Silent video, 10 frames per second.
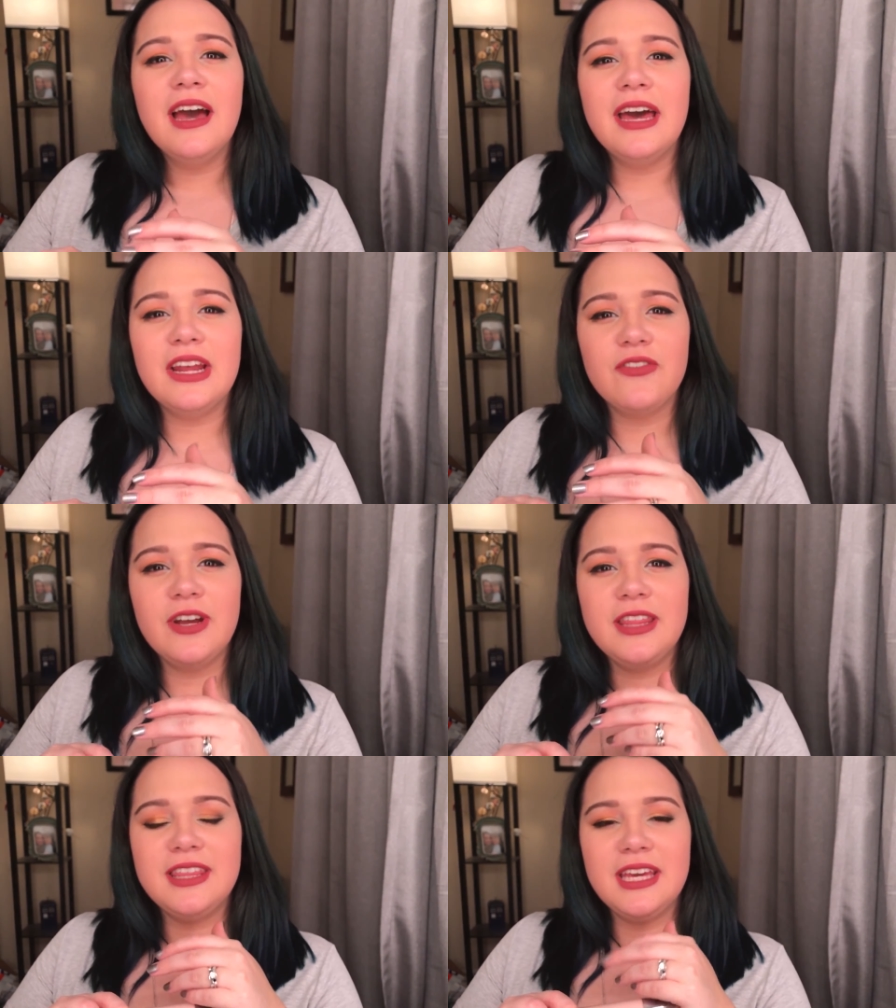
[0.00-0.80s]
and
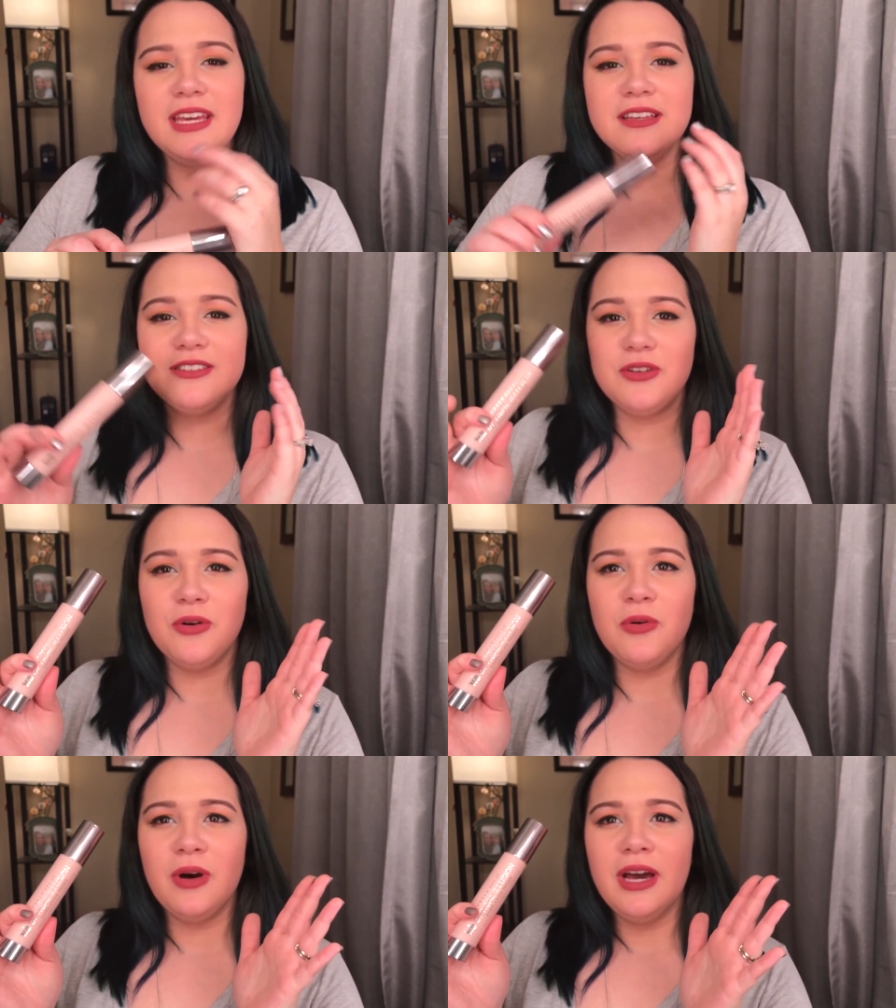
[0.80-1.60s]
everything.
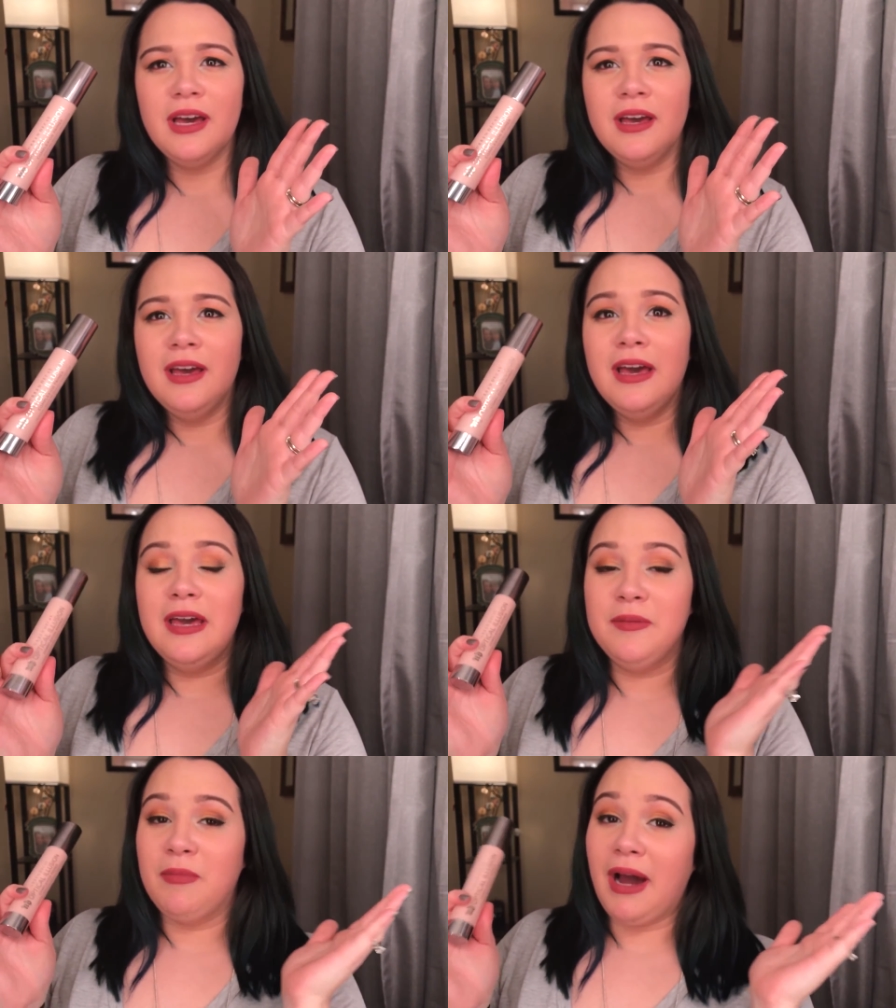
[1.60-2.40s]
So
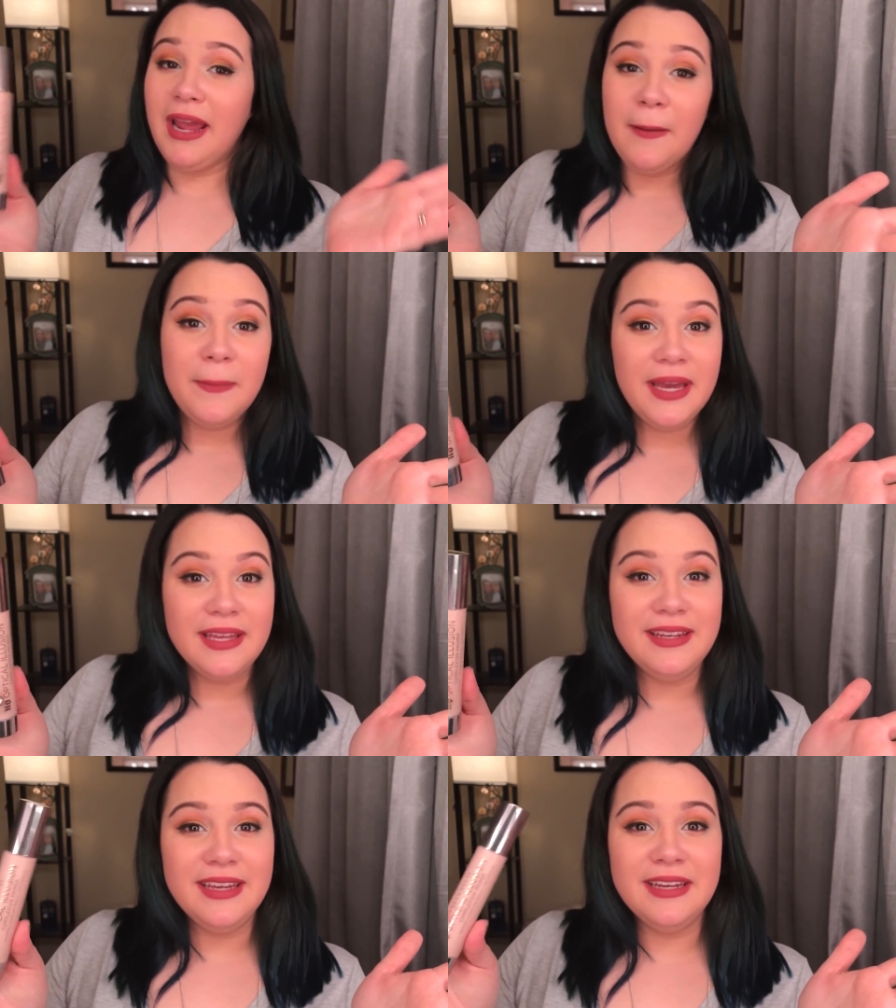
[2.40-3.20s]
in my
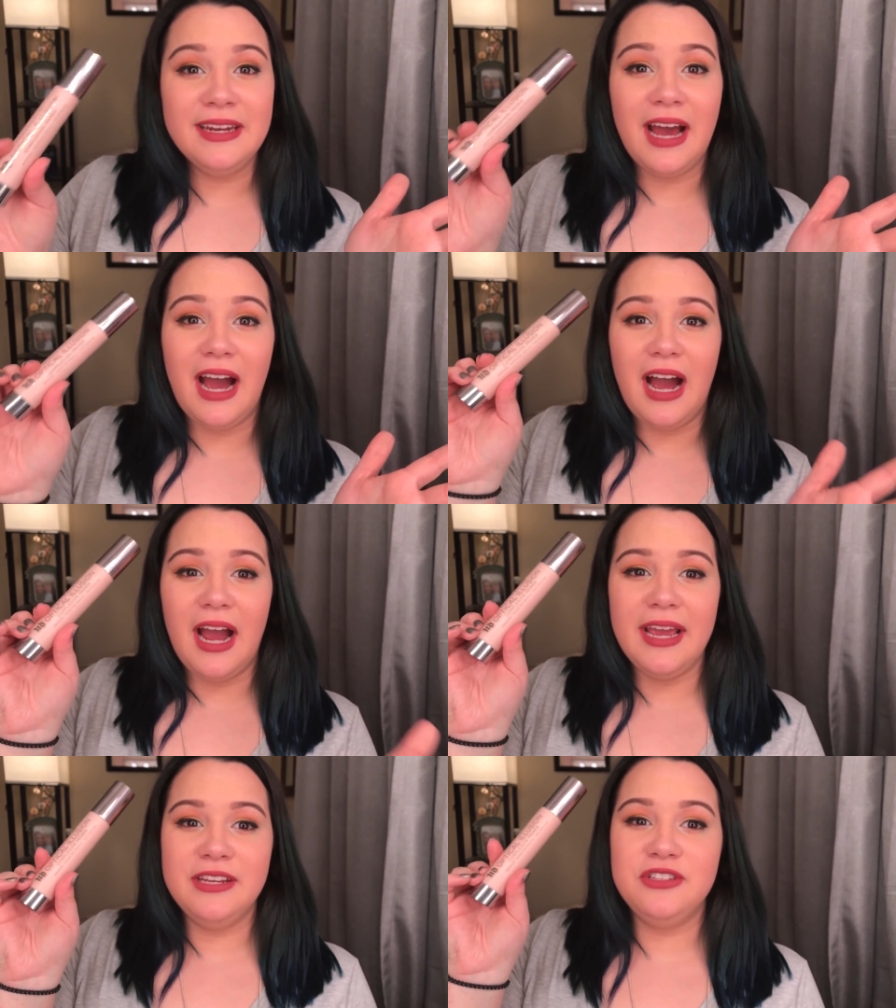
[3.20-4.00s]
opinion,
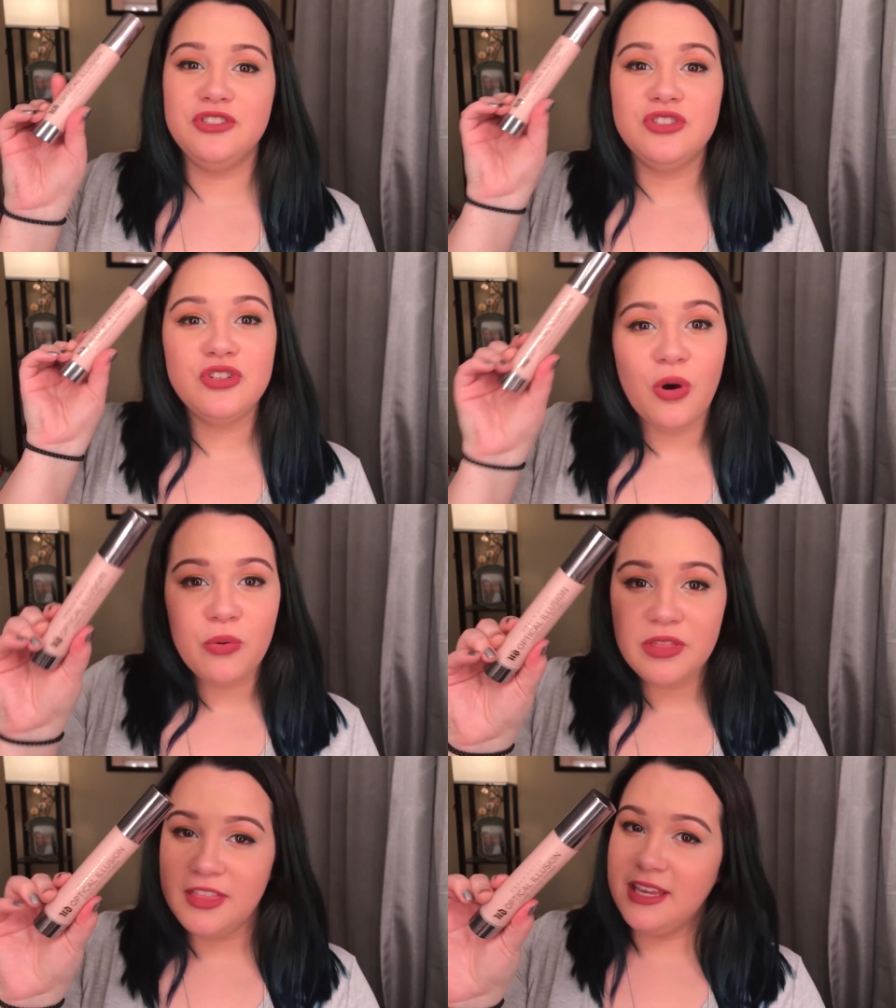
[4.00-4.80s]
I
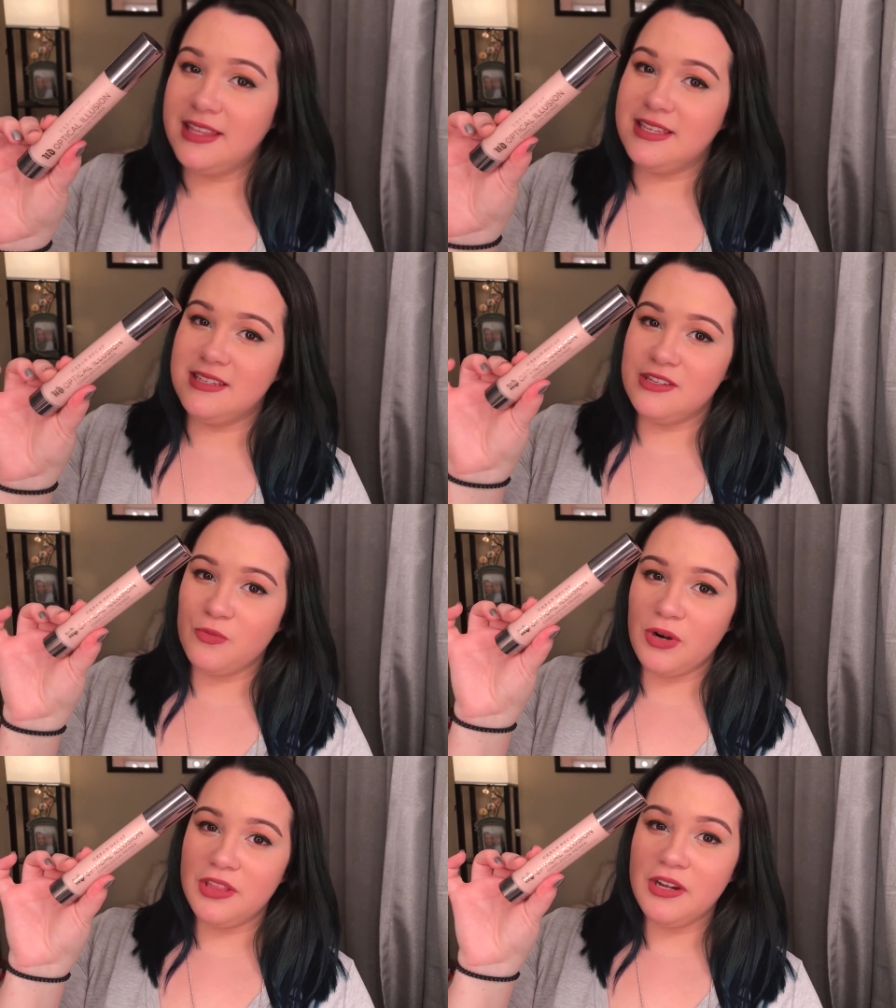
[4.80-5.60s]
don't think this is
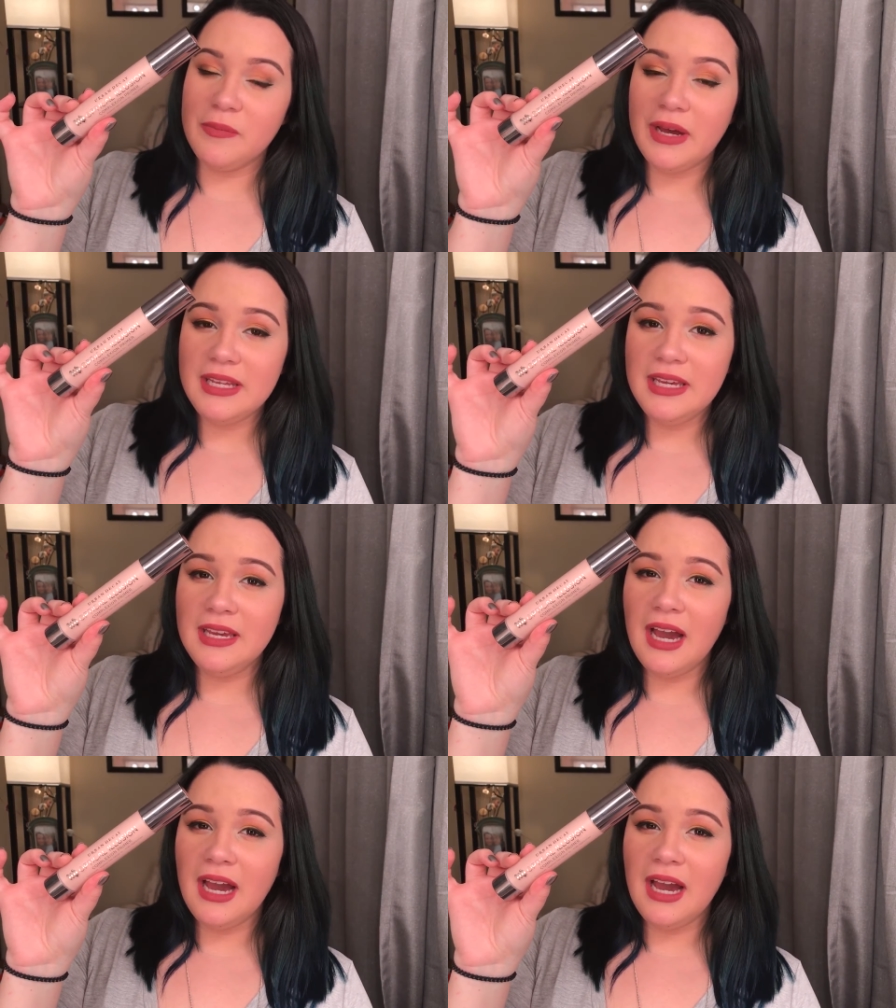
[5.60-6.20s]
worth your money.